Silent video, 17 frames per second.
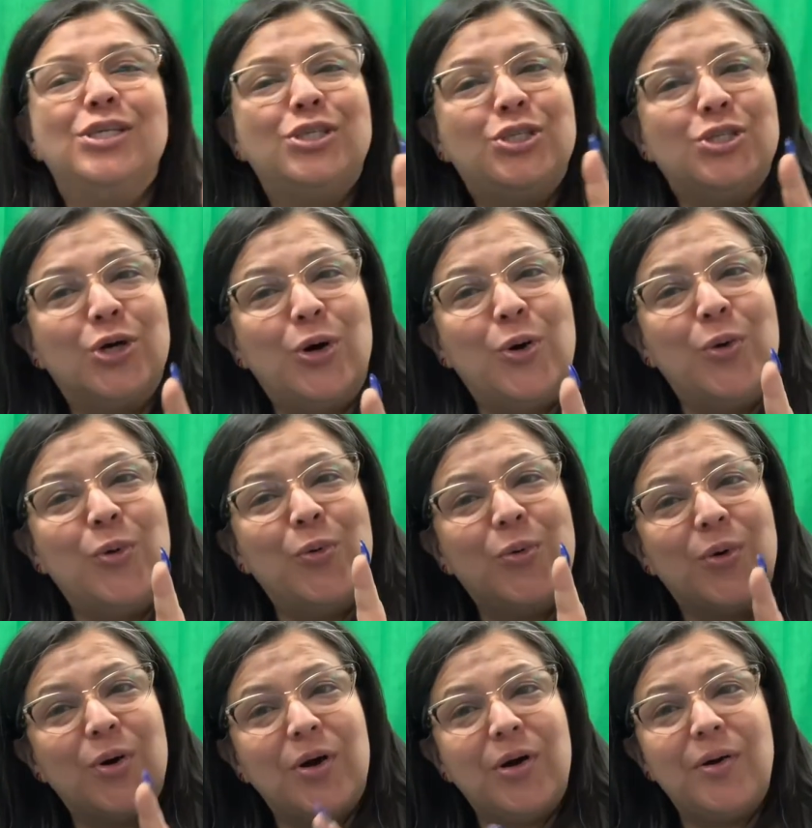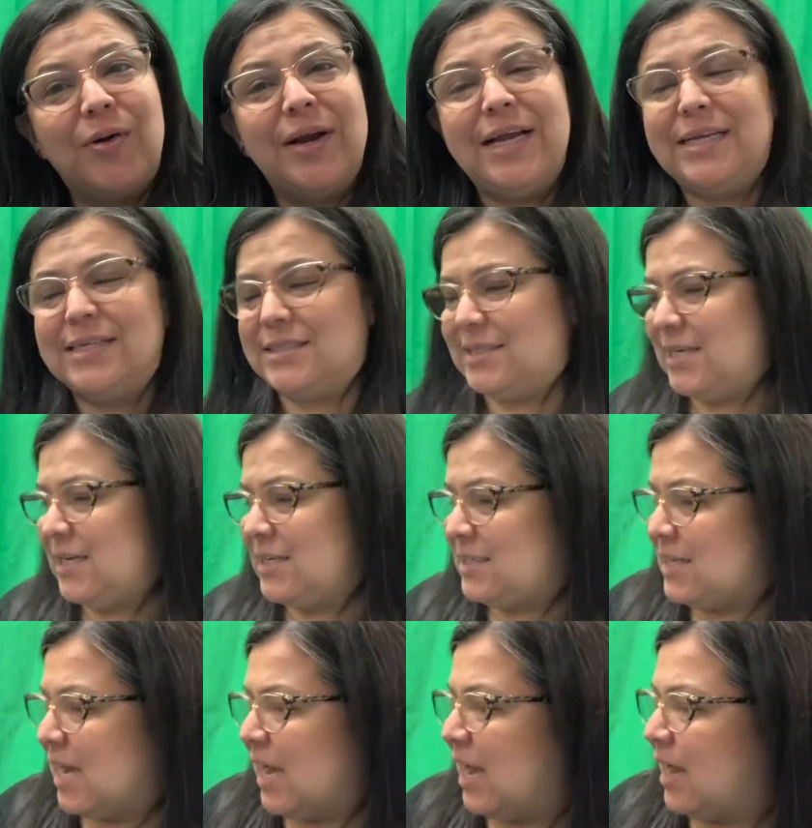Don't worry, said
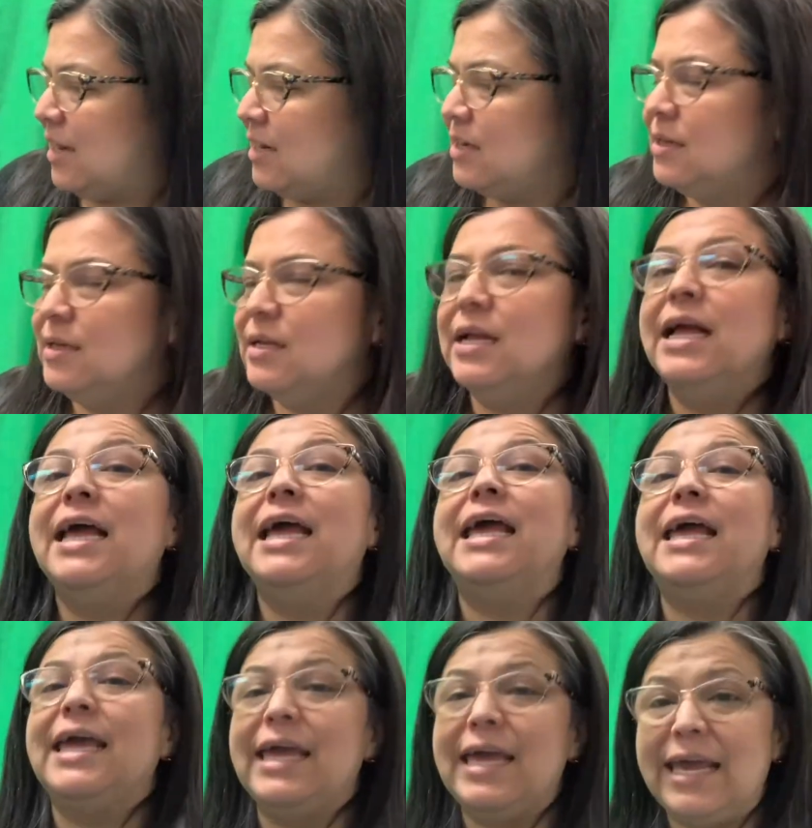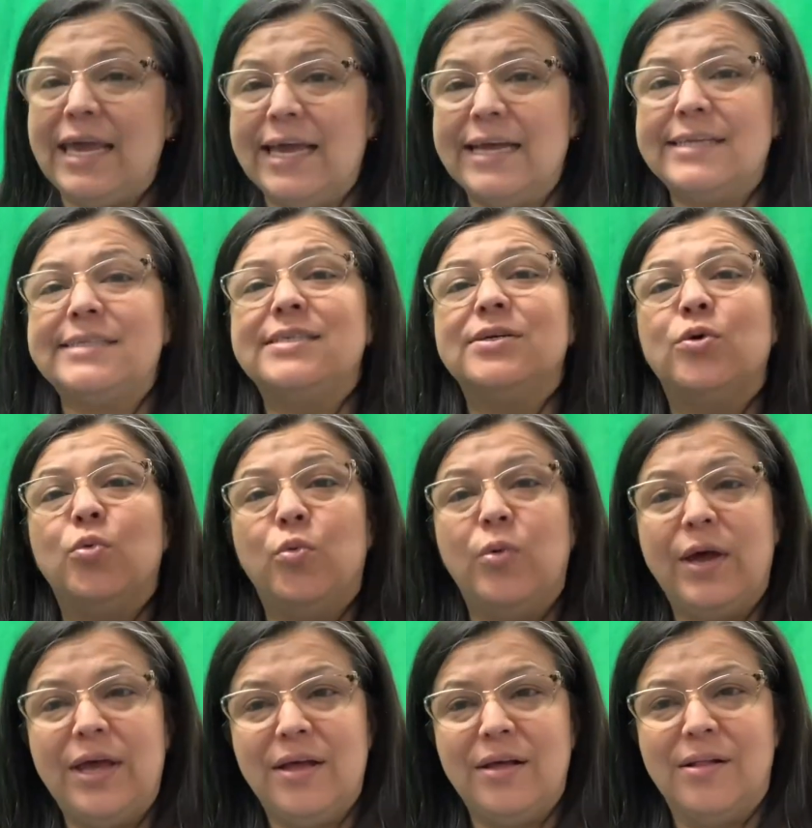Dad. It
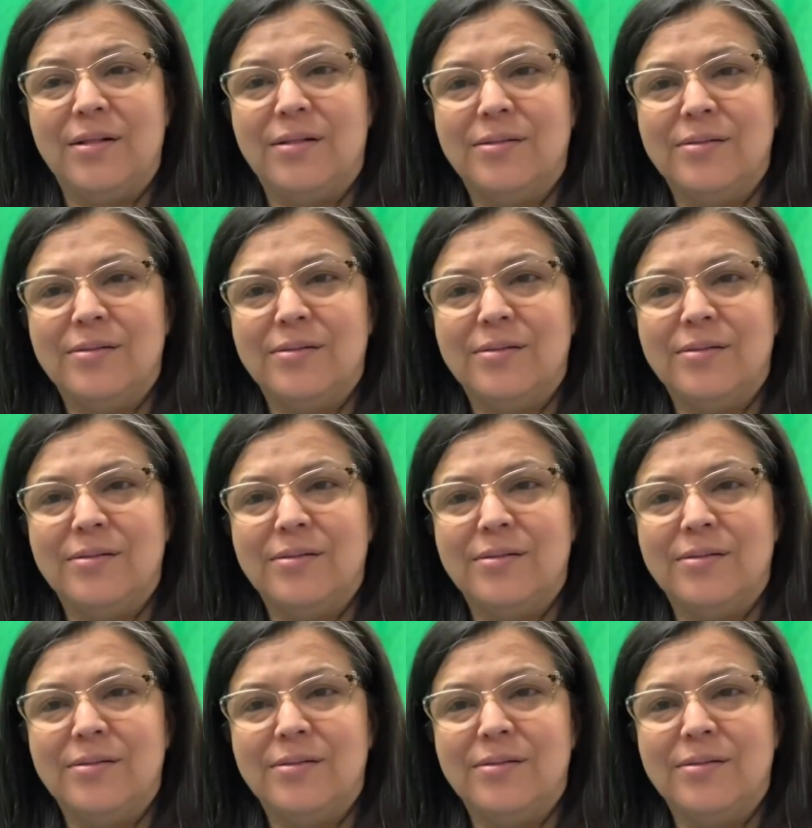will.